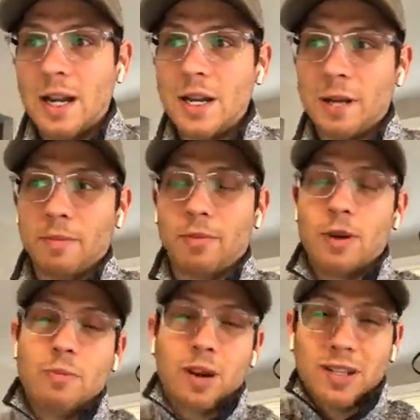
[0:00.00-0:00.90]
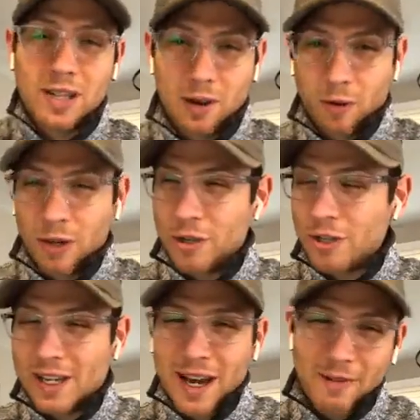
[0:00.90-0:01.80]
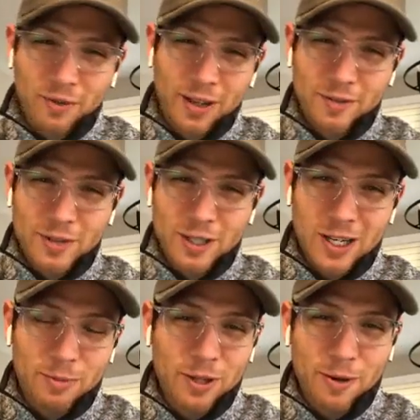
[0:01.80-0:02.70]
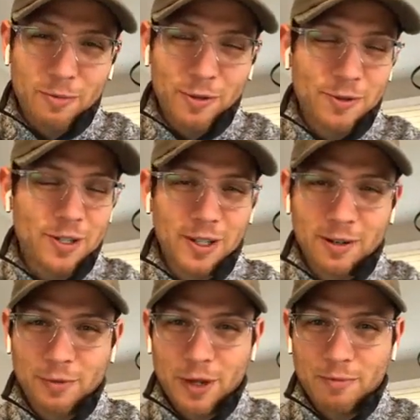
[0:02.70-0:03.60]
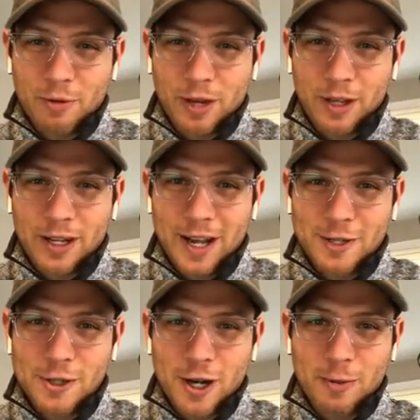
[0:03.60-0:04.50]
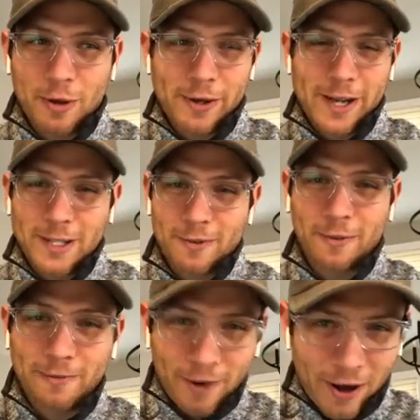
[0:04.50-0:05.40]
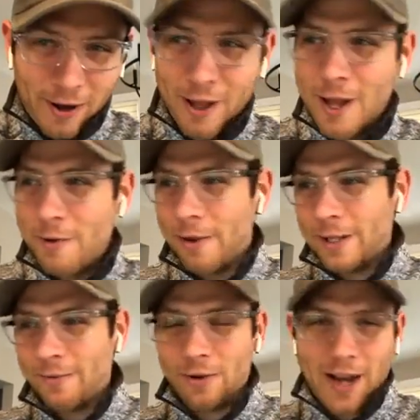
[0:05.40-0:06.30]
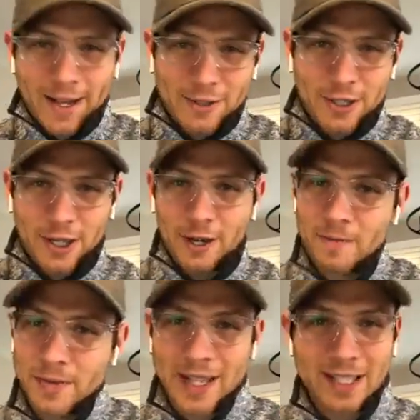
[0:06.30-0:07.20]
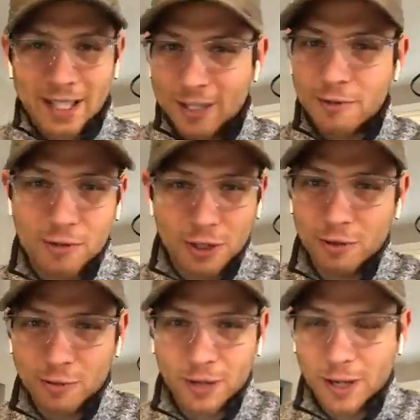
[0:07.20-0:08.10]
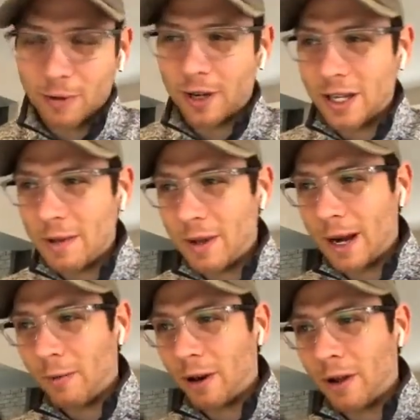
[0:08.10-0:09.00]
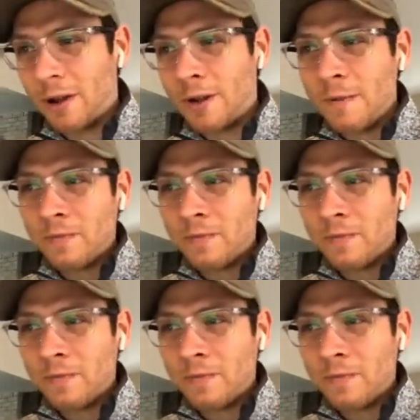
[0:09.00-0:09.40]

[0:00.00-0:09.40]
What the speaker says: You can pre-book a ton of work. You should never leave a job without booking the next job, whether that's for the fall, whether that's for next year. That's a huge one that we're going to keep hammering on.